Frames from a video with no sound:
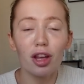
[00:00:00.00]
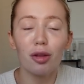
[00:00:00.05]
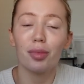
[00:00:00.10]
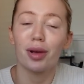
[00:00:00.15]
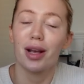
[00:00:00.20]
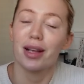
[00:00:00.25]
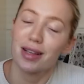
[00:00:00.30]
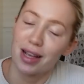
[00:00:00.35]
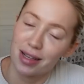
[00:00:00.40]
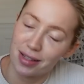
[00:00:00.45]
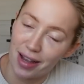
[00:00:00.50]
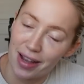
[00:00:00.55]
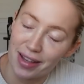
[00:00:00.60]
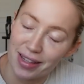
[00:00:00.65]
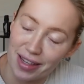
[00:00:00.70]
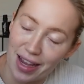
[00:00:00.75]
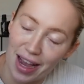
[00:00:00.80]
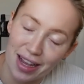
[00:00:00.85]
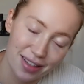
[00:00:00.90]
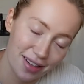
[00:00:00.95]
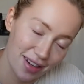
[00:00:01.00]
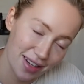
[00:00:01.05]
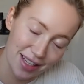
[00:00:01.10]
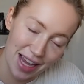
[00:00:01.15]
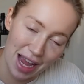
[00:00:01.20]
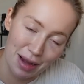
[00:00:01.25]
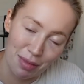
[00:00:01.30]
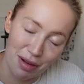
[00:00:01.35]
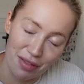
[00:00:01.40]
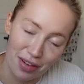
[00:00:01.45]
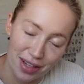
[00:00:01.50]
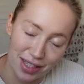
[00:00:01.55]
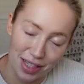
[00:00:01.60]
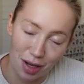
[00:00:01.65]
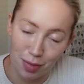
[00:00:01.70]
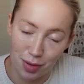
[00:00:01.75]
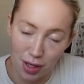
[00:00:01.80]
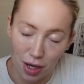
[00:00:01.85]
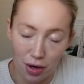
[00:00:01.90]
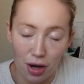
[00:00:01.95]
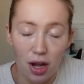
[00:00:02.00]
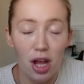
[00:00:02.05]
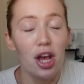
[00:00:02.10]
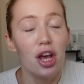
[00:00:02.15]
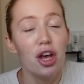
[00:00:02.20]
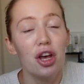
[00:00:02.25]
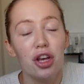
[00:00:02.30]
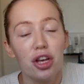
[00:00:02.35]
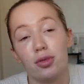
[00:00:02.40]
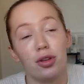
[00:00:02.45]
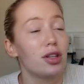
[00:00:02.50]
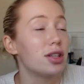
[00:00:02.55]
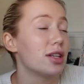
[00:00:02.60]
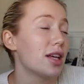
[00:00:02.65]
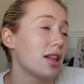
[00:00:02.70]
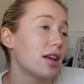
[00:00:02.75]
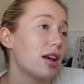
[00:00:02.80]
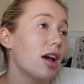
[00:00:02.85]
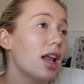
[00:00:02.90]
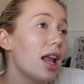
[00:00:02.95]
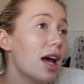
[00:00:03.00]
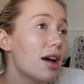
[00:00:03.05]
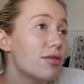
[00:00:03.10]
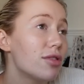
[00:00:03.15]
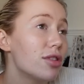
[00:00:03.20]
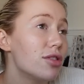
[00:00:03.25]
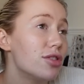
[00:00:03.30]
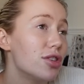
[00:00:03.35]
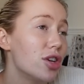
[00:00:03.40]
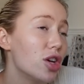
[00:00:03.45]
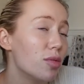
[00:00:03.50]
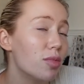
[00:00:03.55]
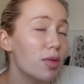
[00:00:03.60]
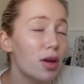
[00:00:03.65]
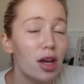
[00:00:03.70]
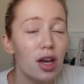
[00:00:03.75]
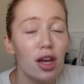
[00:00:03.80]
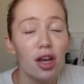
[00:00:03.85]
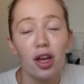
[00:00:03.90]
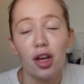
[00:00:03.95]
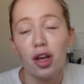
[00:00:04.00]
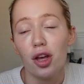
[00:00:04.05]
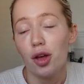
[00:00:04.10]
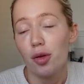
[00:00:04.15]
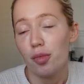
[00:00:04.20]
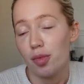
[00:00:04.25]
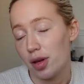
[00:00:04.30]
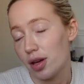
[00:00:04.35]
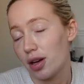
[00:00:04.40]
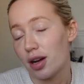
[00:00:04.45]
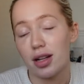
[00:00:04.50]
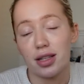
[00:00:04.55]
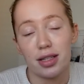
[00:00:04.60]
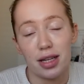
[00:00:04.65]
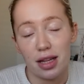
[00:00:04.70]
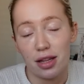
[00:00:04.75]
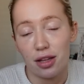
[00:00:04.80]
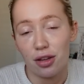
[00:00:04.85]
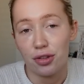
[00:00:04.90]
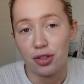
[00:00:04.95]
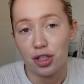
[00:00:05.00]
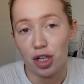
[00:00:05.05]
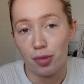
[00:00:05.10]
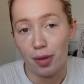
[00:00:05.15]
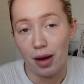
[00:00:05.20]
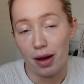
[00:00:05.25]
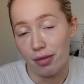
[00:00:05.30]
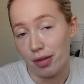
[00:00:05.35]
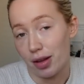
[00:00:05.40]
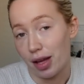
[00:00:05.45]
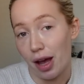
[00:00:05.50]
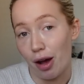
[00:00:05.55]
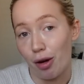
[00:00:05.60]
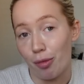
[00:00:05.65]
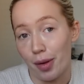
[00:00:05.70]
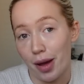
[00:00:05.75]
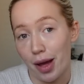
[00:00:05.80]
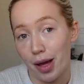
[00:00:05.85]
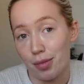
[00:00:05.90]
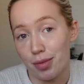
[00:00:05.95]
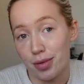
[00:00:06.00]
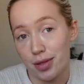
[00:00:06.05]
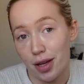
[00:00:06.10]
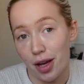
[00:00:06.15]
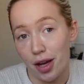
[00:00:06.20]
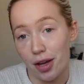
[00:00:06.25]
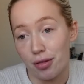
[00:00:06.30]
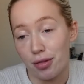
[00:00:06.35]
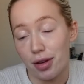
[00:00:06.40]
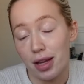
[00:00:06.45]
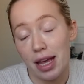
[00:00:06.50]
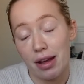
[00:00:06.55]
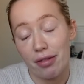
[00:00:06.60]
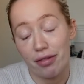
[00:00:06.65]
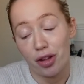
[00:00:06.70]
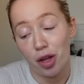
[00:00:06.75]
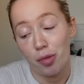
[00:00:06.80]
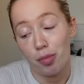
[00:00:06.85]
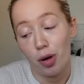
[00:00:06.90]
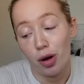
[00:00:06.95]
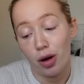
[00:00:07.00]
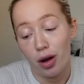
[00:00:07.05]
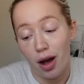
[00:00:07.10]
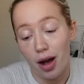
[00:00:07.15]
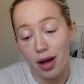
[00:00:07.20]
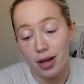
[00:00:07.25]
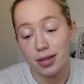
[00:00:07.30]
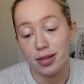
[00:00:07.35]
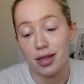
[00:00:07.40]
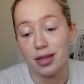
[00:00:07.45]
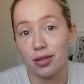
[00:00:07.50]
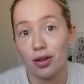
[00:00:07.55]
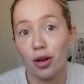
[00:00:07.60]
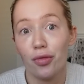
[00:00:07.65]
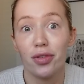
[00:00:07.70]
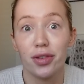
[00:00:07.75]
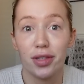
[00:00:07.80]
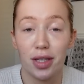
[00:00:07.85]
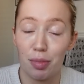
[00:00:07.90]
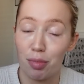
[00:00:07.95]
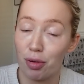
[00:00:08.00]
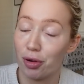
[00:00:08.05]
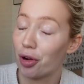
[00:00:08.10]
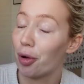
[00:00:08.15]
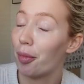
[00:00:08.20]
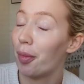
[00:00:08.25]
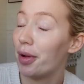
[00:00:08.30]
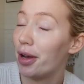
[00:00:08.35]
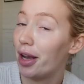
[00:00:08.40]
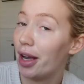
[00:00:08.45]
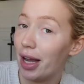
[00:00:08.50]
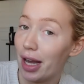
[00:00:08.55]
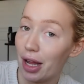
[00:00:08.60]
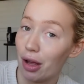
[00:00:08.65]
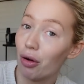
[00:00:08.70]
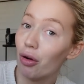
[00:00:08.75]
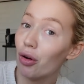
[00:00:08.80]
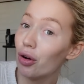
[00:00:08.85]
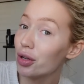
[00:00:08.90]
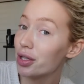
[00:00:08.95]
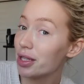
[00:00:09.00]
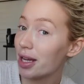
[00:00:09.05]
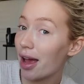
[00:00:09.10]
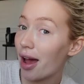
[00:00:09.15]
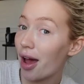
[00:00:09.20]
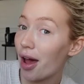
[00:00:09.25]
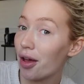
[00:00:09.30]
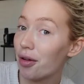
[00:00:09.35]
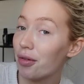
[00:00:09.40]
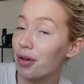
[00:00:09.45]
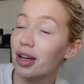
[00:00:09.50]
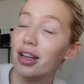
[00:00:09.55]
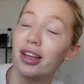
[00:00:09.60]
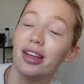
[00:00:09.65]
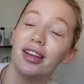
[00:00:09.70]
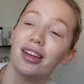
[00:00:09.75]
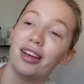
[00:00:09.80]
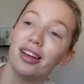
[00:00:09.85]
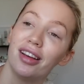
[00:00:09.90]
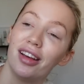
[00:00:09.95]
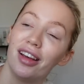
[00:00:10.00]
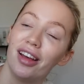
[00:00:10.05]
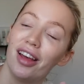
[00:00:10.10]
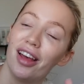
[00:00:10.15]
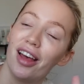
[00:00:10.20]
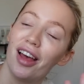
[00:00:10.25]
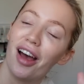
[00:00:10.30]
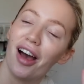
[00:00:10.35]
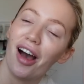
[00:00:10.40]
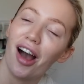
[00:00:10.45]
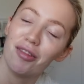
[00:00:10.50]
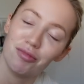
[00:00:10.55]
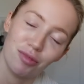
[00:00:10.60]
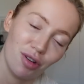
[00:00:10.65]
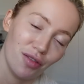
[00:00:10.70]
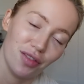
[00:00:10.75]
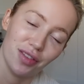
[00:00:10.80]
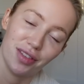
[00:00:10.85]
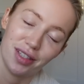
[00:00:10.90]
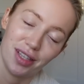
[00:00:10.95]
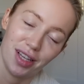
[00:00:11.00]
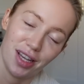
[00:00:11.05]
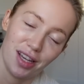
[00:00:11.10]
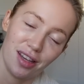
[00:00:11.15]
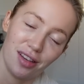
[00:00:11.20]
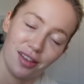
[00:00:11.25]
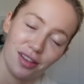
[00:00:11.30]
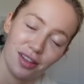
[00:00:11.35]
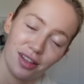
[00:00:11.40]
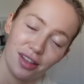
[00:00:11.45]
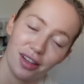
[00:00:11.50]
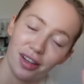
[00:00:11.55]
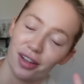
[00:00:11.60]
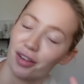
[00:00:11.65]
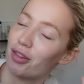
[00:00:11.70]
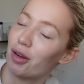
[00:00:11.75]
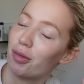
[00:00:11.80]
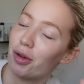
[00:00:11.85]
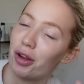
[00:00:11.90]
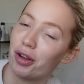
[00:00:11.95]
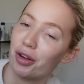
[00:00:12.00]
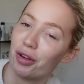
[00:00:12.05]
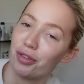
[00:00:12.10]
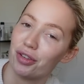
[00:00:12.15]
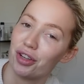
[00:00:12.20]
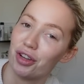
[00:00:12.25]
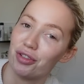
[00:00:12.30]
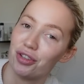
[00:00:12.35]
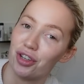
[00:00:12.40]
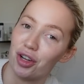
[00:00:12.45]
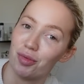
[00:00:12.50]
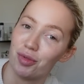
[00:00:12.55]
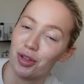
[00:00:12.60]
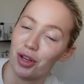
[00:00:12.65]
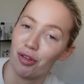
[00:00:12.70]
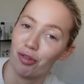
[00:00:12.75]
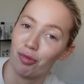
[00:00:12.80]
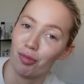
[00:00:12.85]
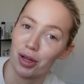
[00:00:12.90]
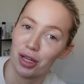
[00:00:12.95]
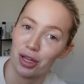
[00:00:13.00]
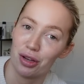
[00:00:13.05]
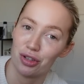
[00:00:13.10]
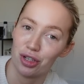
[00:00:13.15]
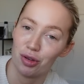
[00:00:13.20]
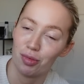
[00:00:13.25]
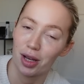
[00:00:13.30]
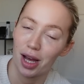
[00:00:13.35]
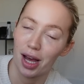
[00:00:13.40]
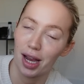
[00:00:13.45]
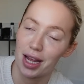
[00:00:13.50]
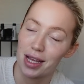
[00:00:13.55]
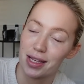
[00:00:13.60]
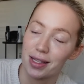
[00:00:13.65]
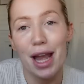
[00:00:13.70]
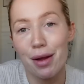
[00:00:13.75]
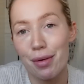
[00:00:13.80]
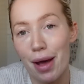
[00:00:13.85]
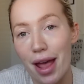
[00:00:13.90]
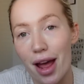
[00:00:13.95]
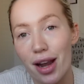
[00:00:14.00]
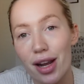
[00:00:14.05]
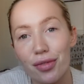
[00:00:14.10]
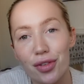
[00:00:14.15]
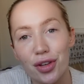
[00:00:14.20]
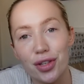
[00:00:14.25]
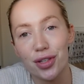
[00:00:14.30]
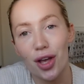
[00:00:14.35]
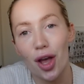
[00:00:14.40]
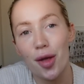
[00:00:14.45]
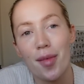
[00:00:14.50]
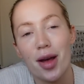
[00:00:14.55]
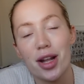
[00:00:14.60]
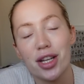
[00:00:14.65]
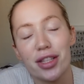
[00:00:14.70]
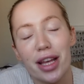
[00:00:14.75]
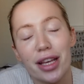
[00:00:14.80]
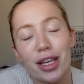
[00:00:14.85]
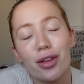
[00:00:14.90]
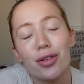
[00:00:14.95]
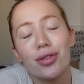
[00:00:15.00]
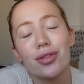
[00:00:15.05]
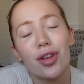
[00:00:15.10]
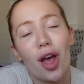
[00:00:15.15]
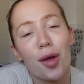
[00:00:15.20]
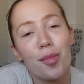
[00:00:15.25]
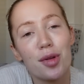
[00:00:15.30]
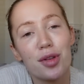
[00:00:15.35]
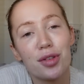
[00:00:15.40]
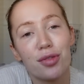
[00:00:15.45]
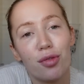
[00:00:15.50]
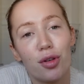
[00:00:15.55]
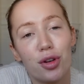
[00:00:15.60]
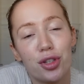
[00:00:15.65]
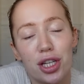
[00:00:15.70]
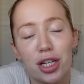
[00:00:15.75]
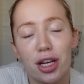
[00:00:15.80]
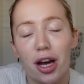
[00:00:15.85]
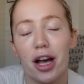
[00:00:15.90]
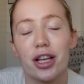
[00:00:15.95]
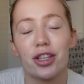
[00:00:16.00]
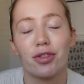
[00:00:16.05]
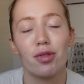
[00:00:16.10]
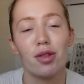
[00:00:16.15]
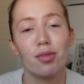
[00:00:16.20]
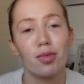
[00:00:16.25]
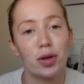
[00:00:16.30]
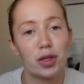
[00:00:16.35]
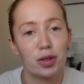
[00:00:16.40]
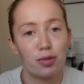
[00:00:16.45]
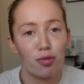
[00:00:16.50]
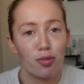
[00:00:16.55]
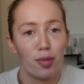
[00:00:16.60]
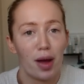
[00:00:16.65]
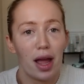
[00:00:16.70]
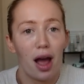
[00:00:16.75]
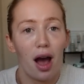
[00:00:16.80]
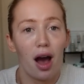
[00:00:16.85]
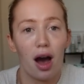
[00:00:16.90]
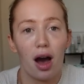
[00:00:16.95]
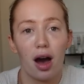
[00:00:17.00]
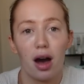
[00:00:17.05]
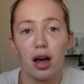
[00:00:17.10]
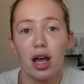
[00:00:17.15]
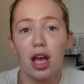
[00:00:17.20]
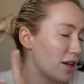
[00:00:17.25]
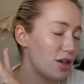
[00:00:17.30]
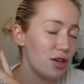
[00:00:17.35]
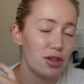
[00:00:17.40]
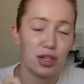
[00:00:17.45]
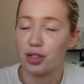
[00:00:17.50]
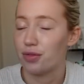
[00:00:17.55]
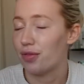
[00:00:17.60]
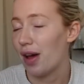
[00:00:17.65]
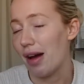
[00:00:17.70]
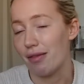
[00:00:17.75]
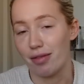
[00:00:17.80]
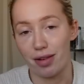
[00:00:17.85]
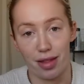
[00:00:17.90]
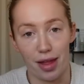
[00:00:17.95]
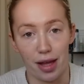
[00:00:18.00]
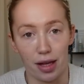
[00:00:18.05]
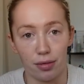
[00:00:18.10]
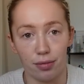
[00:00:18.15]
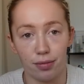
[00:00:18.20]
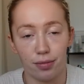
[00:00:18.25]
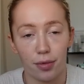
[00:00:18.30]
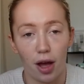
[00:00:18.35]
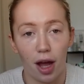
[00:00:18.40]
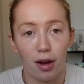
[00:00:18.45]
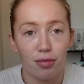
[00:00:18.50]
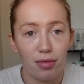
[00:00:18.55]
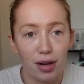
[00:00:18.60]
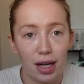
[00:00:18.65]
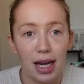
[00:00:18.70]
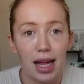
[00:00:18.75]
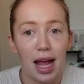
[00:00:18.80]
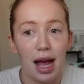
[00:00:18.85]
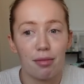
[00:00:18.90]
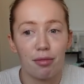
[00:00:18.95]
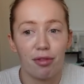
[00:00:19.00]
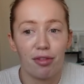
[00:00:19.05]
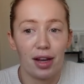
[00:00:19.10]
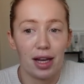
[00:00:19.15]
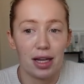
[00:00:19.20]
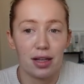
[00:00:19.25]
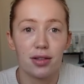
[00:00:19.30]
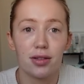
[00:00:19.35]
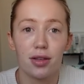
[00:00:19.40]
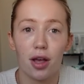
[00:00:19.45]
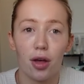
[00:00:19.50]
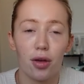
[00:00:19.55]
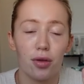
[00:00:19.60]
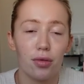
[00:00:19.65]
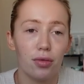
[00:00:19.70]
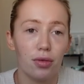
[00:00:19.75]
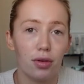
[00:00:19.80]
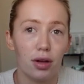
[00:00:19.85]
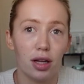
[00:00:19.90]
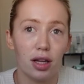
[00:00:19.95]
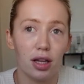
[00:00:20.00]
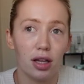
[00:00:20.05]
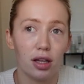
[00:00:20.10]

because as I, as I say in my first episode, you know, the girl out of YouTube, you can't take the YouTube out of the gal, babe. So even though podcast is obviously predominantly audio, I'm obviously going to upload it on YouTube too for my YouTube girlies. Anyway, I love you so much. Thank you so much for watching, guys, from the bottom of my heart. Thank you just for everything. I really am feeling so